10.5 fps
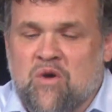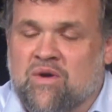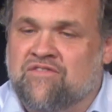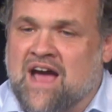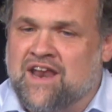
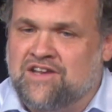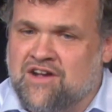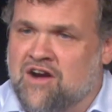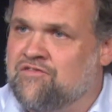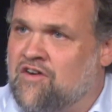we've got a
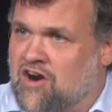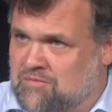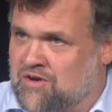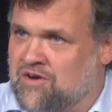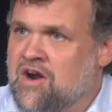young
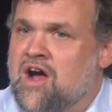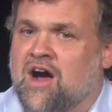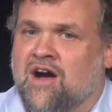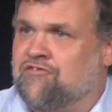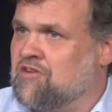farmer
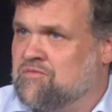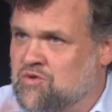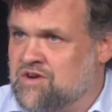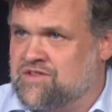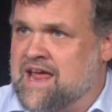from
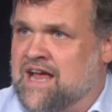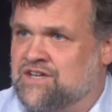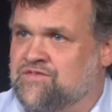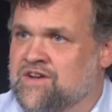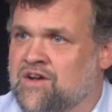North
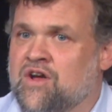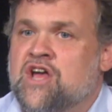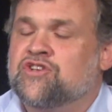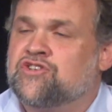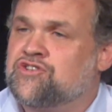Nashville,
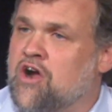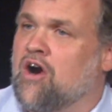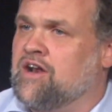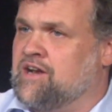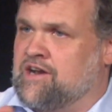
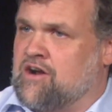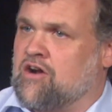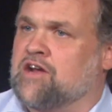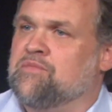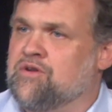started in
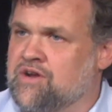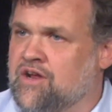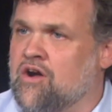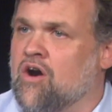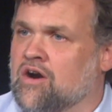our community
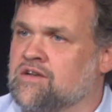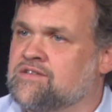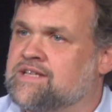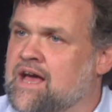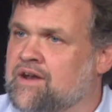
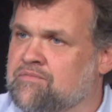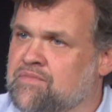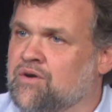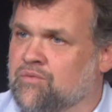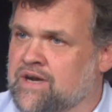gardens out at
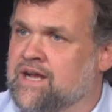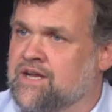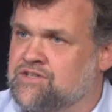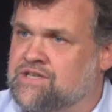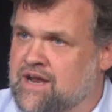Mill
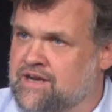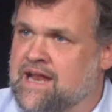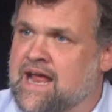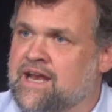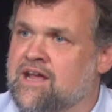Ridge down in
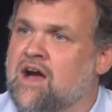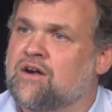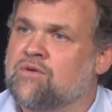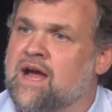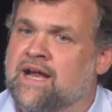
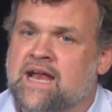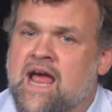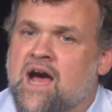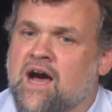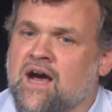Antioch, right?
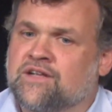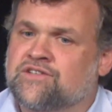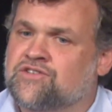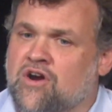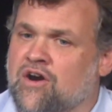
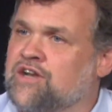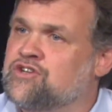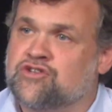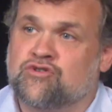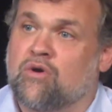Started
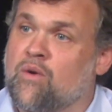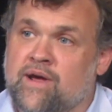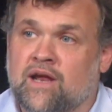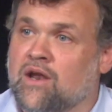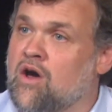just
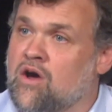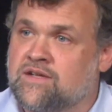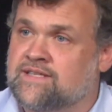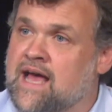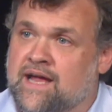growing
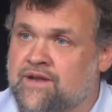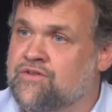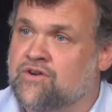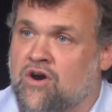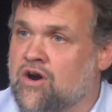alongside
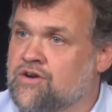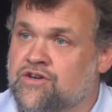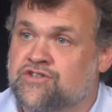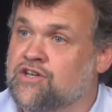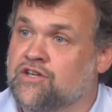other
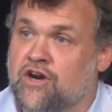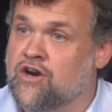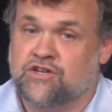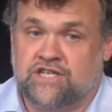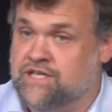gardeners to
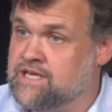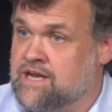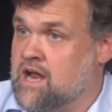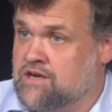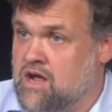learn. She did
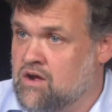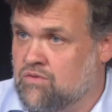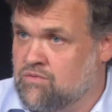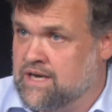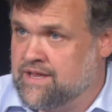not
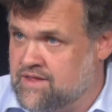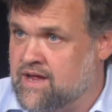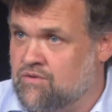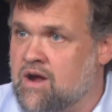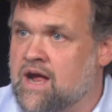know
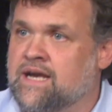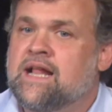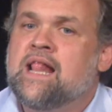anything, right?